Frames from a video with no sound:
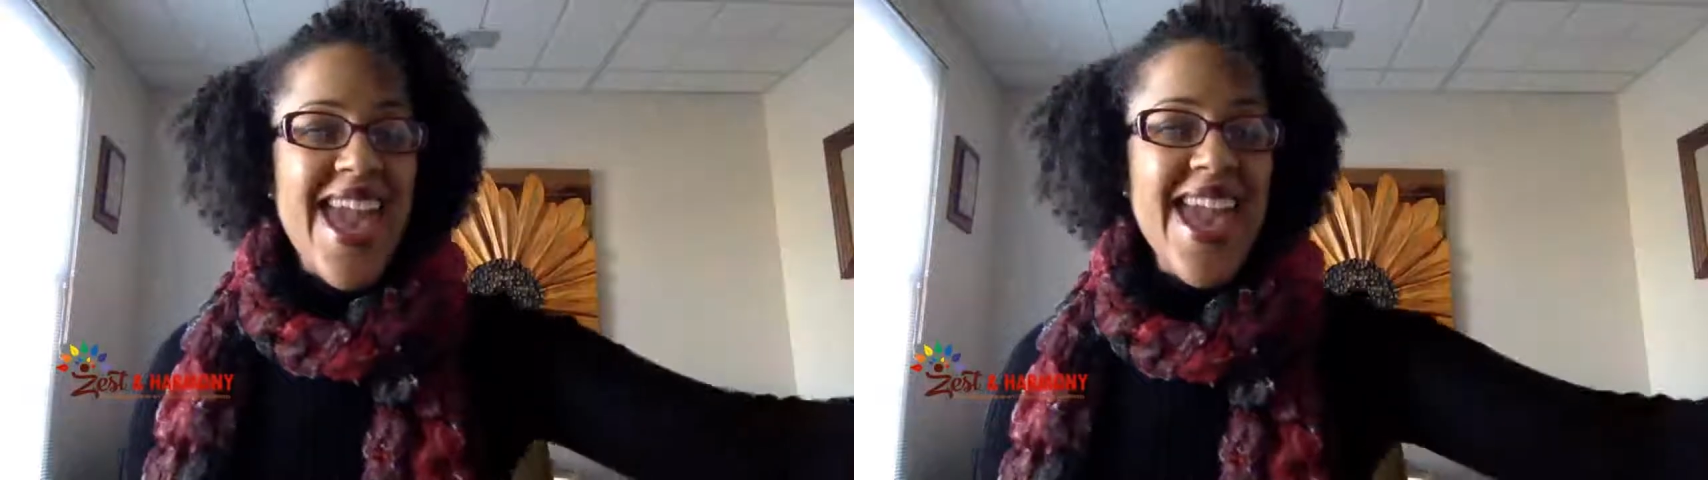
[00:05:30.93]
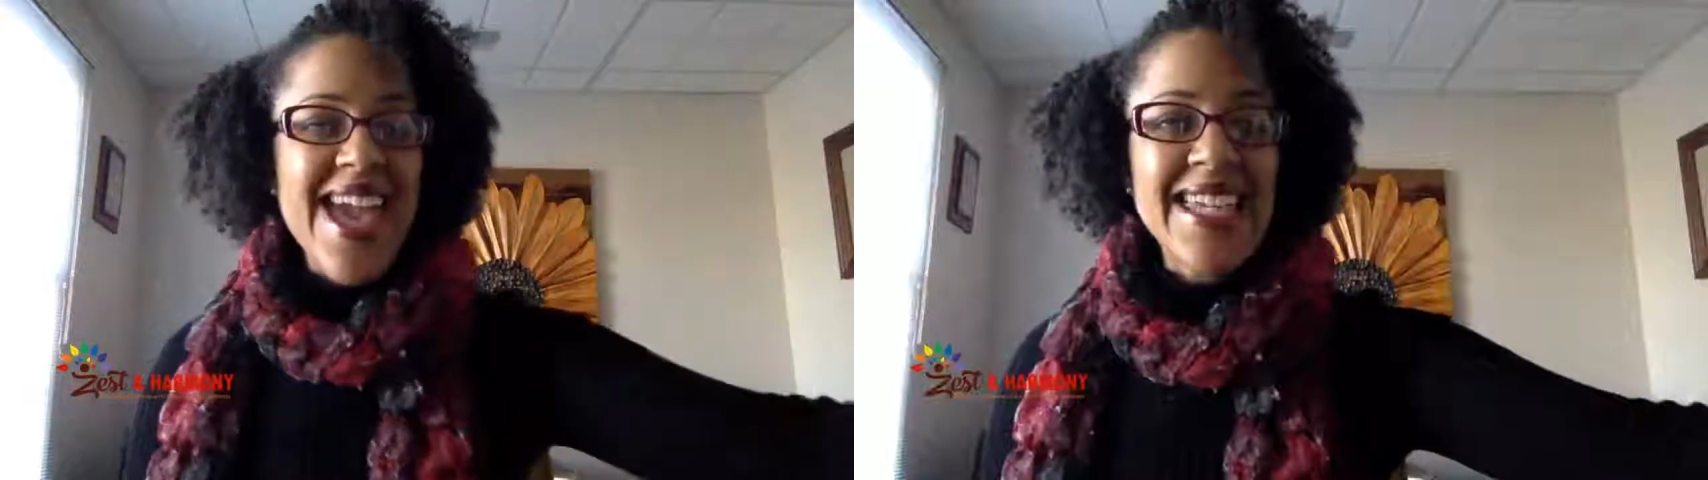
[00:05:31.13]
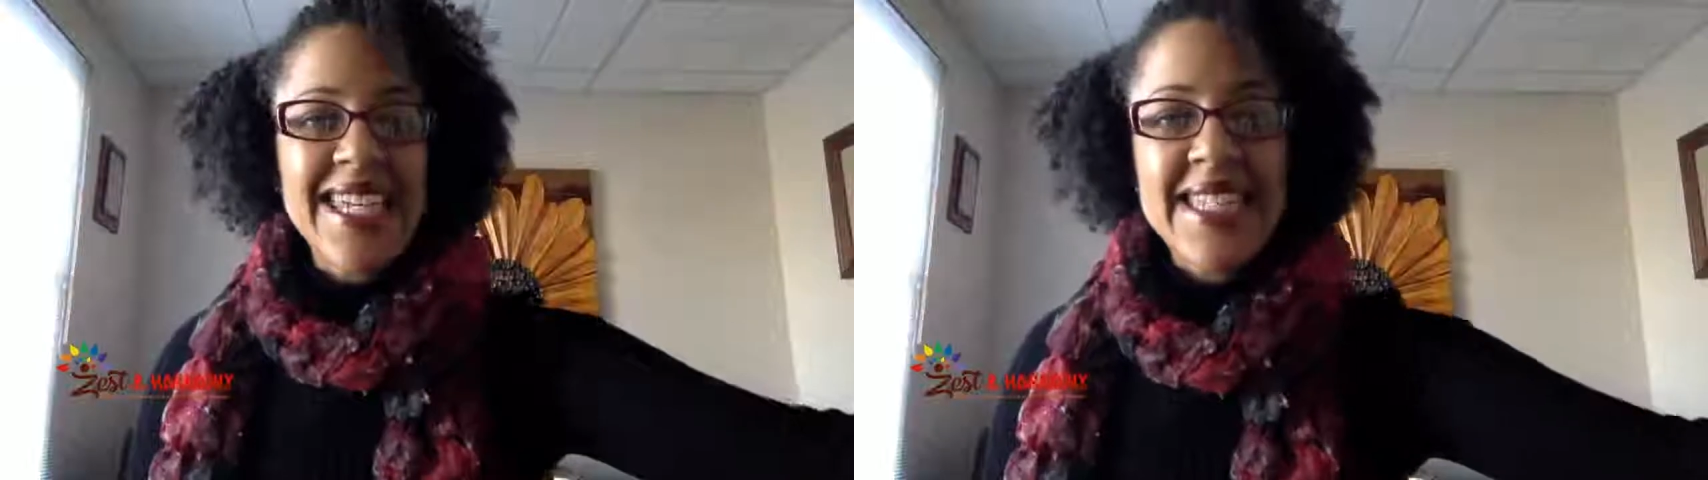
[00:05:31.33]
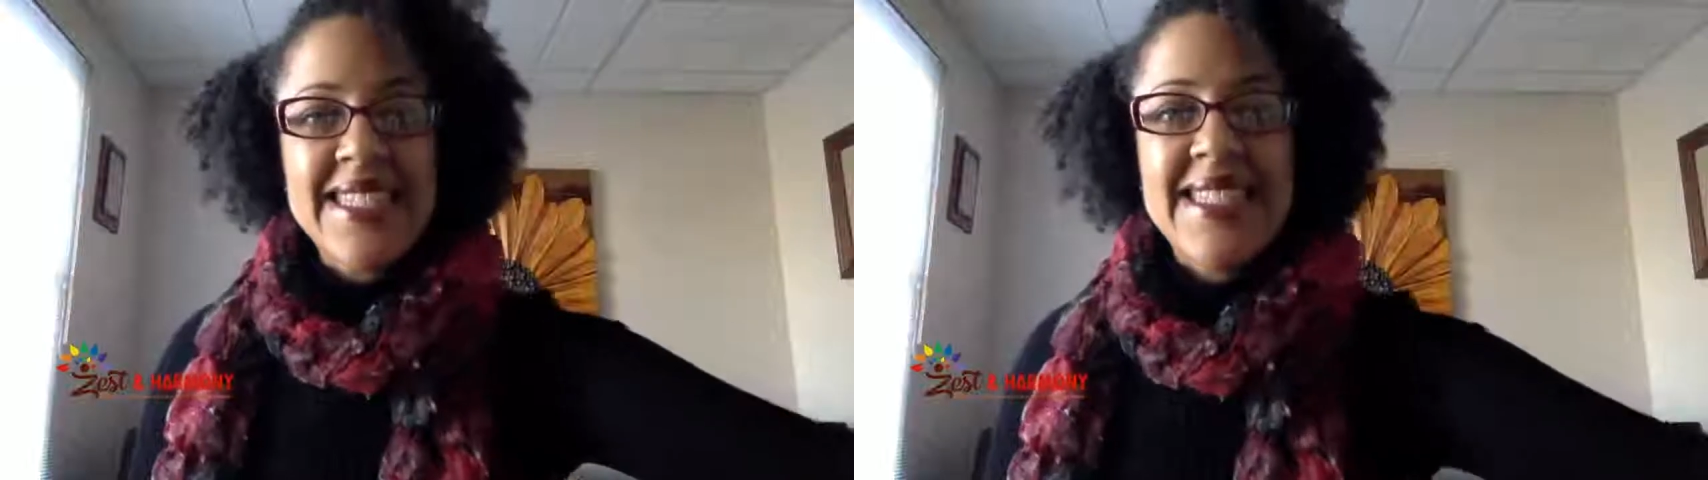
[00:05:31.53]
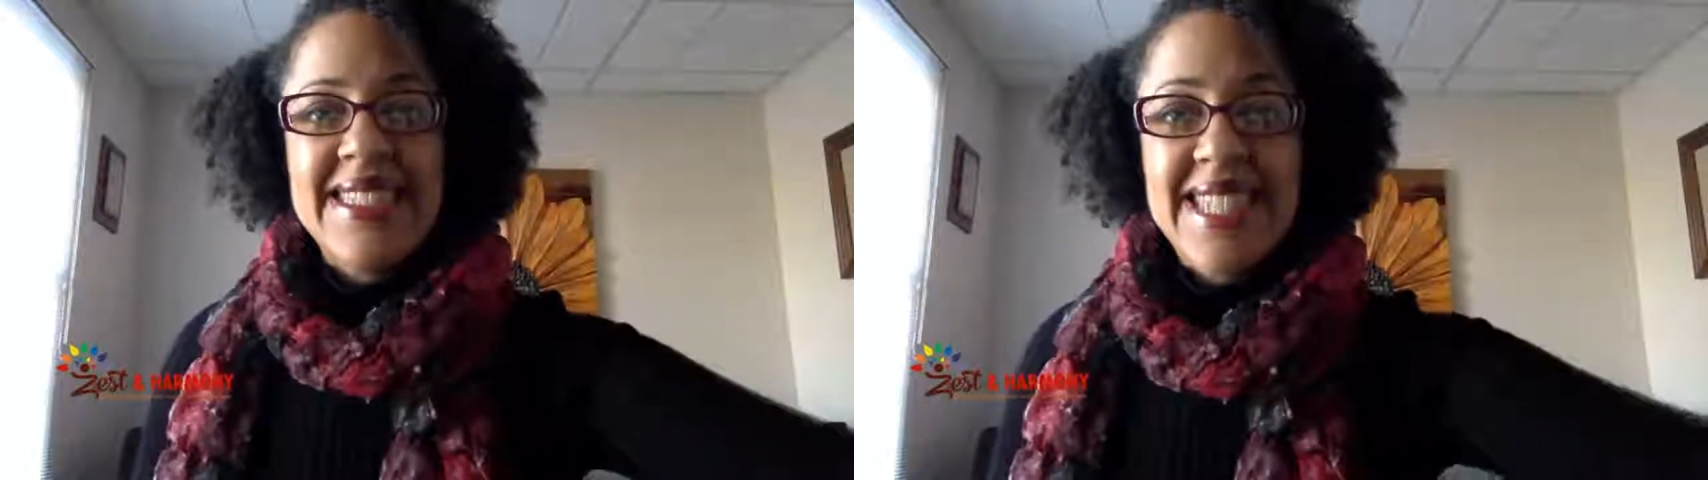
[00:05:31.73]
and
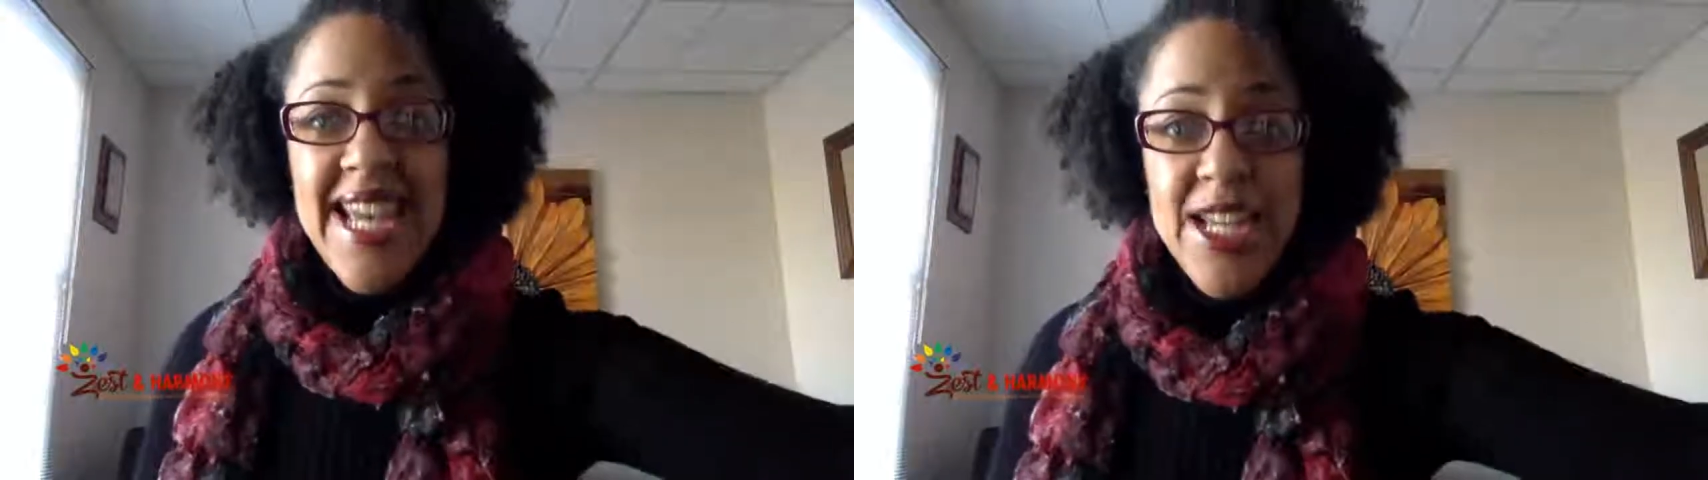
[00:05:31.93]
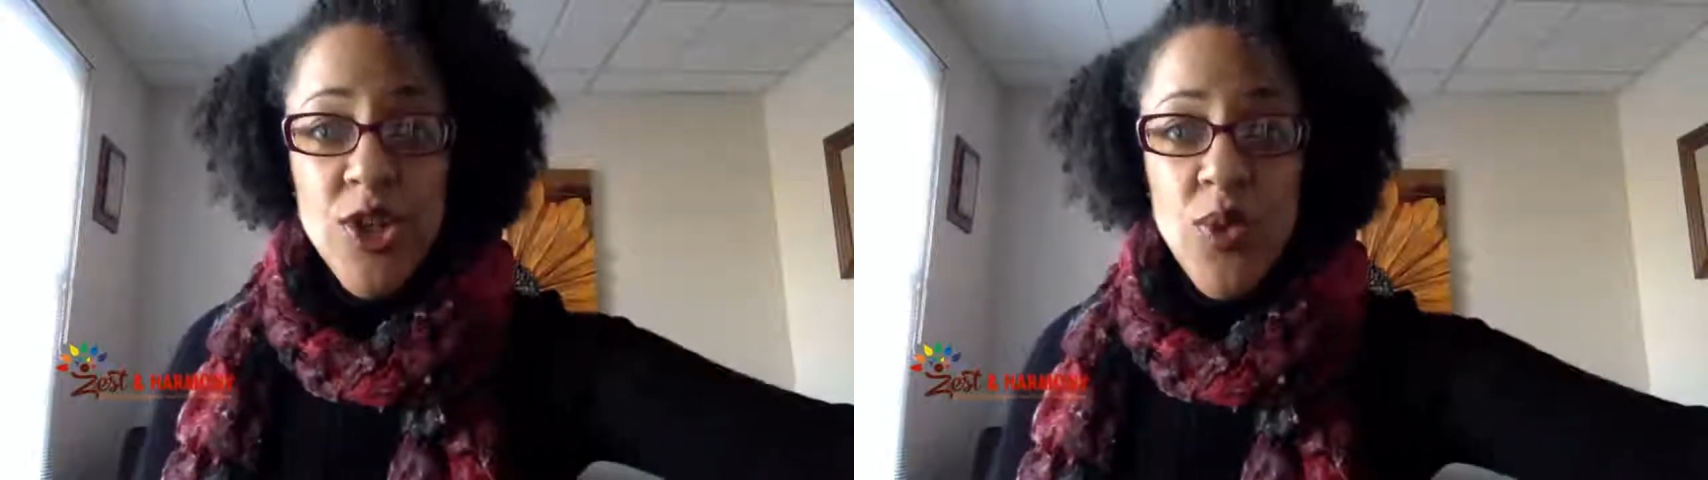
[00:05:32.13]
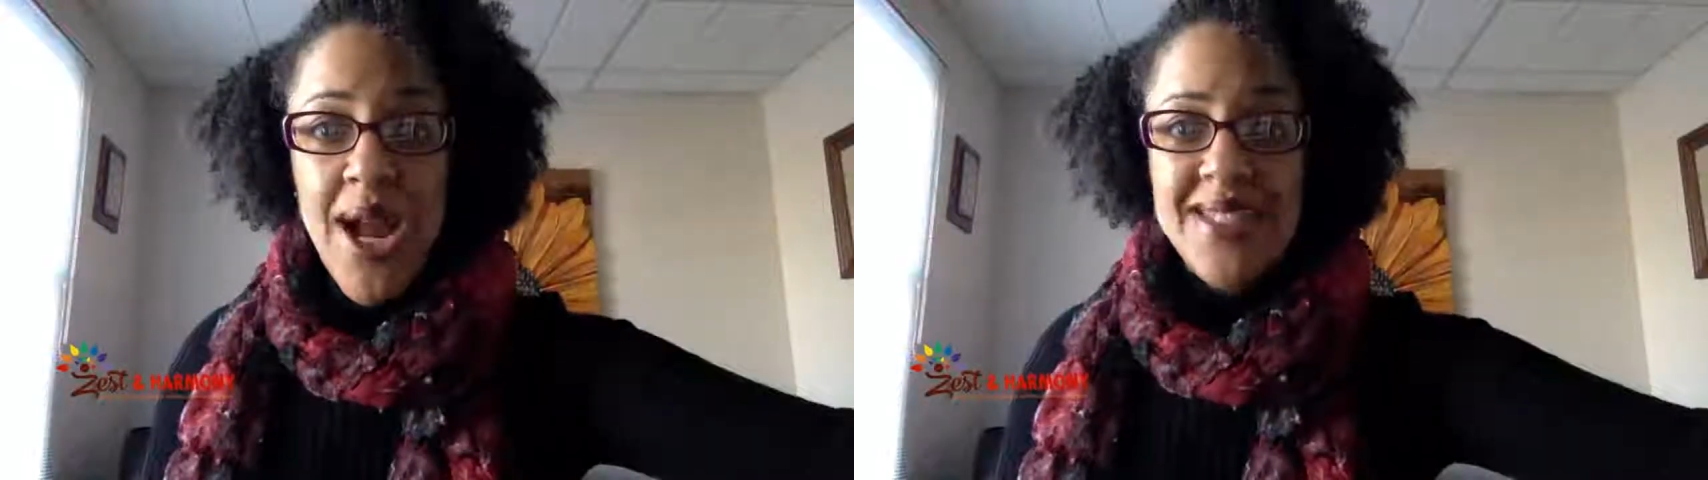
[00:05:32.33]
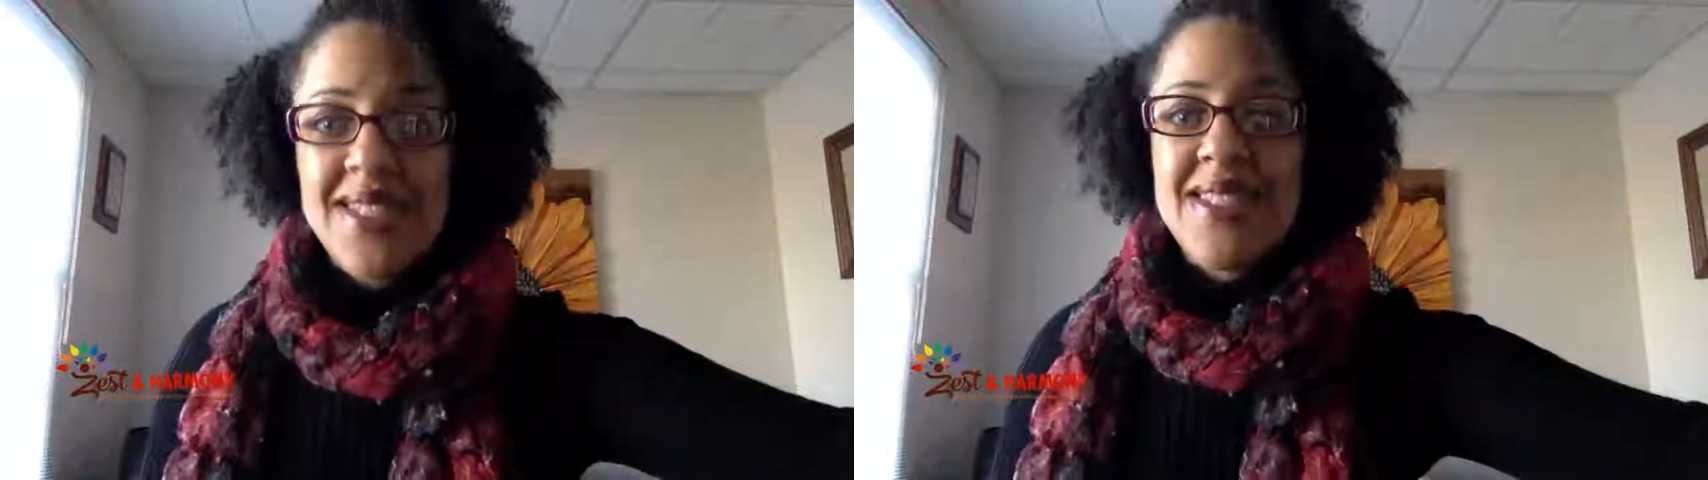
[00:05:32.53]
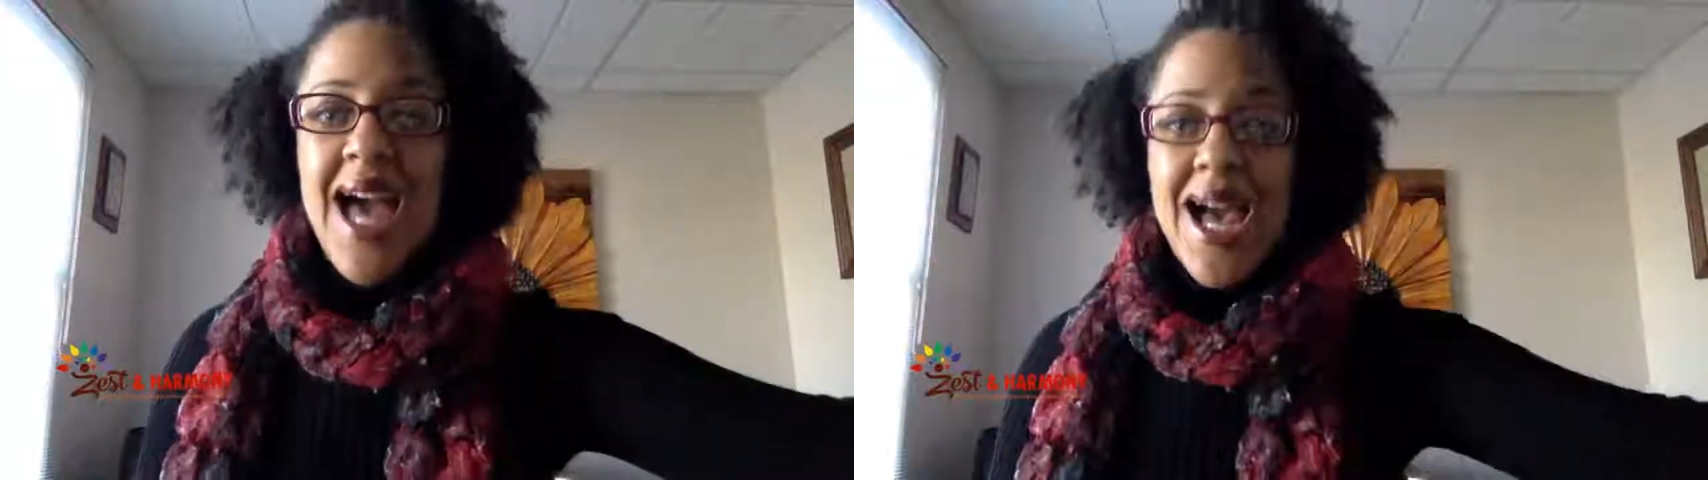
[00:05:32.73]
it tenderizes